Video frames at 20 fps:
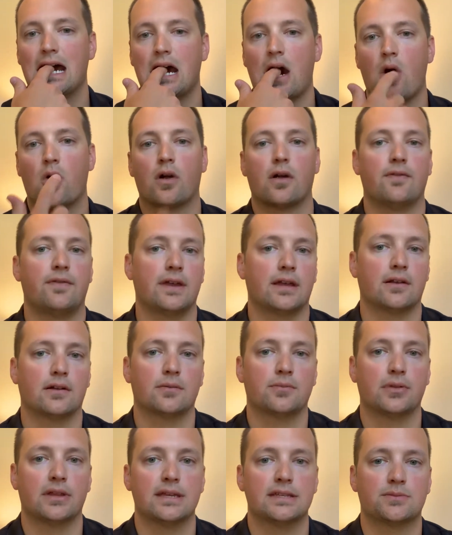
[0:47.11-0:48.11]
or a finger
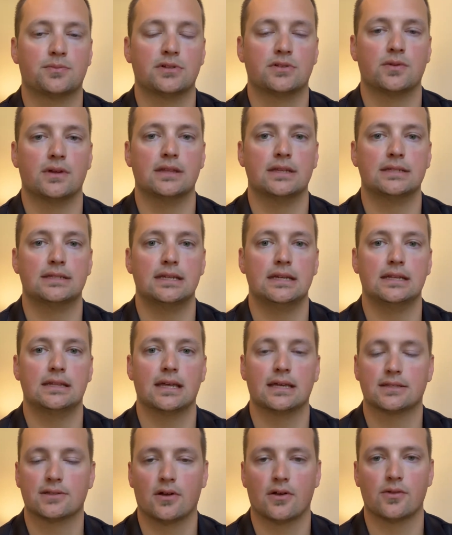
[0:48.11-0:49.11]
placed between the teeth.
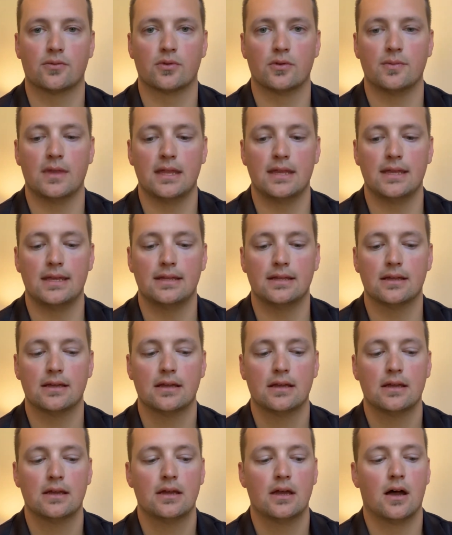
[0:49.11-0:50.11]
That's all the room they need.
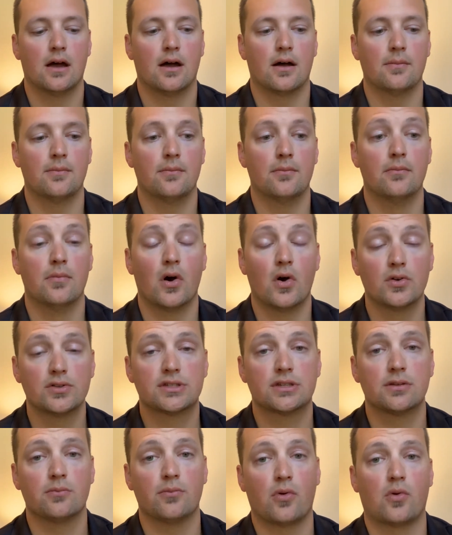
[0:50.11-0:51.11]

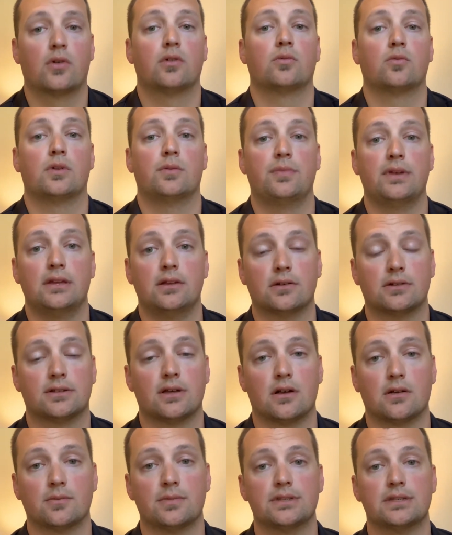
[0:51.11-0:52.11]
Most important would be your
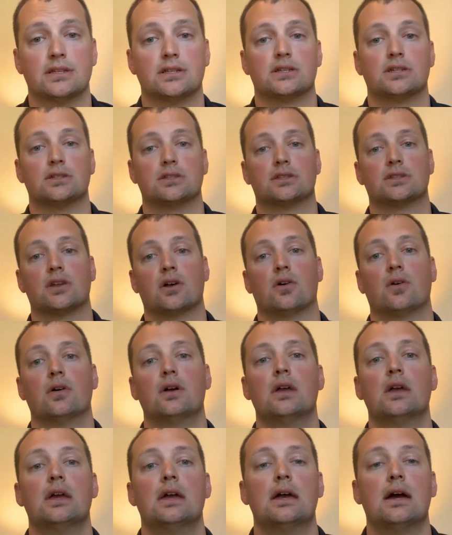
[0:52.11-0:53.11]
tongue position. So
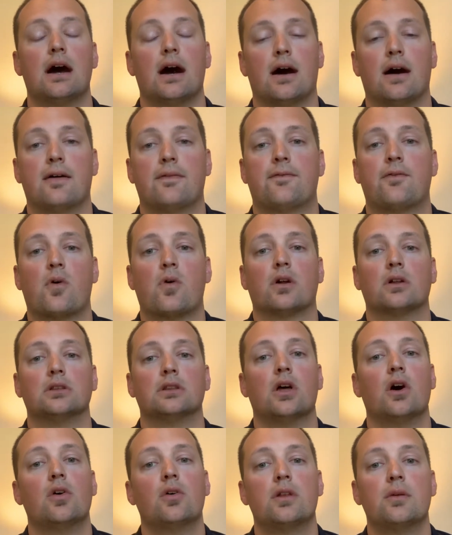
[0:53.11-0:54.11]
for
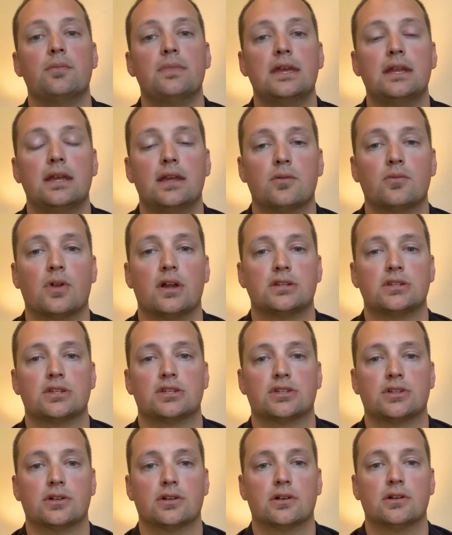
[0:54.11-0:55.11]
low to medium
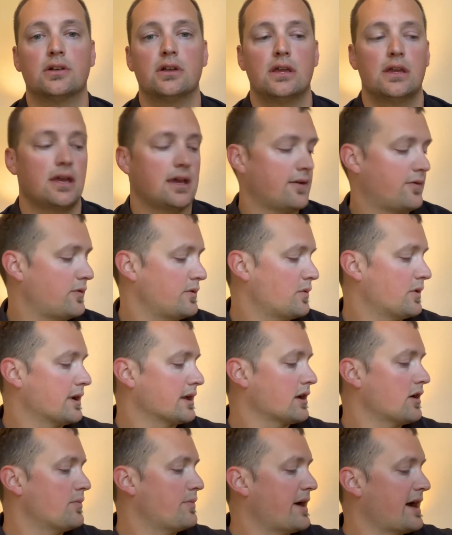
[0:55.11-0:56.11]
register, if we want to
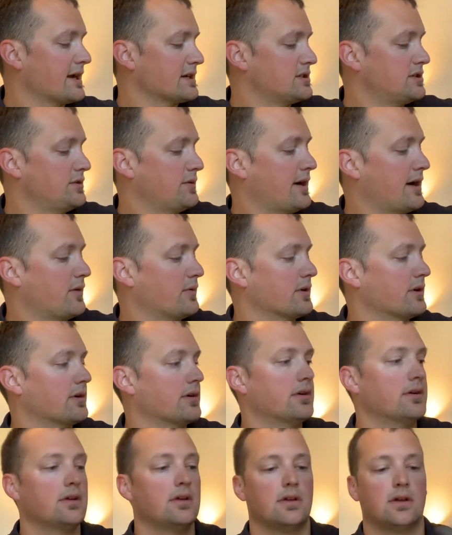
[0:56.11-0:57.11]
go back to
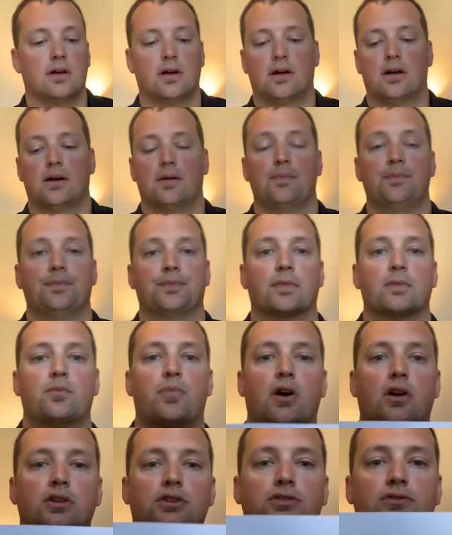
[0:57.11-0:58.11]
our
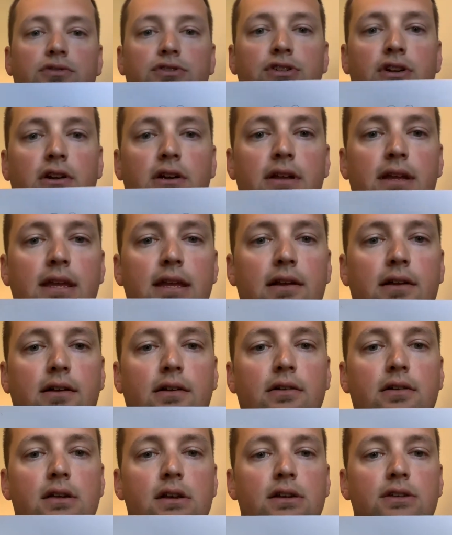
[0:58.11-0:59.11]
partial chart
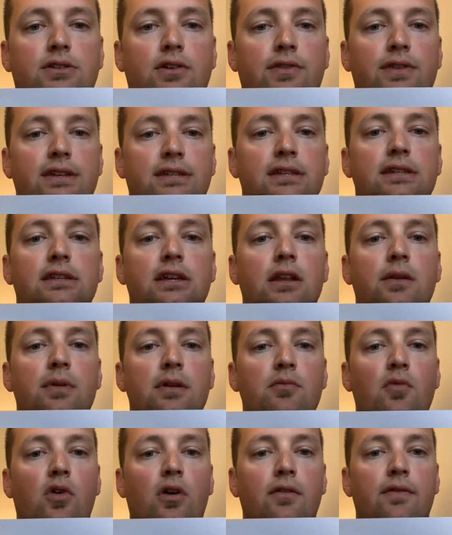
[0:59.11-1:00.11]
here, so this is going to be
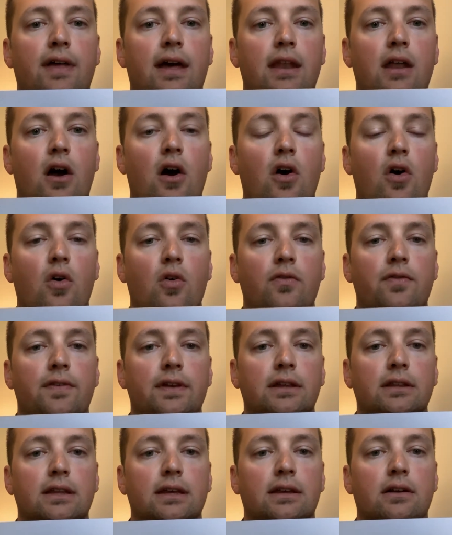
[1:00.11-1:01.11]
more of that O
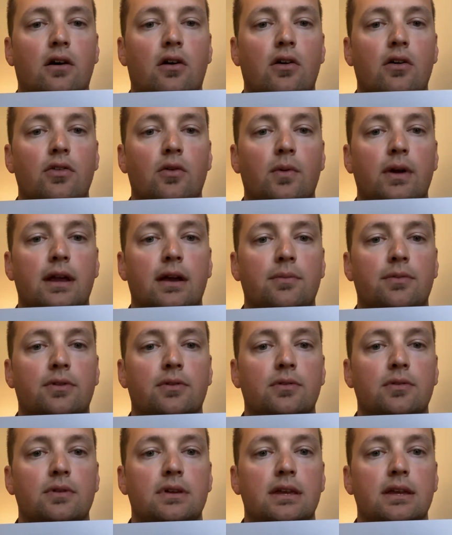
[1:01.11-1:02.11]
feeling all the way up
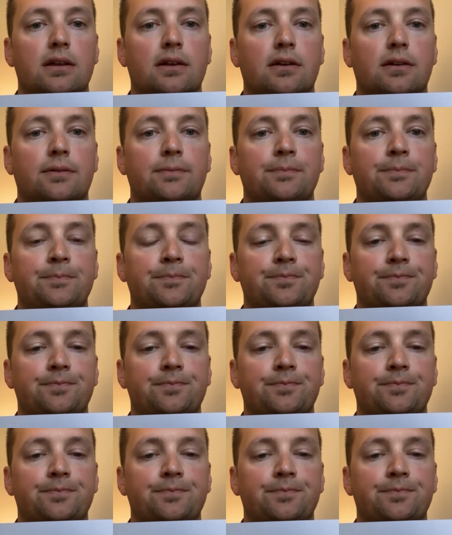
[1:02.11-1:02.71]
through here.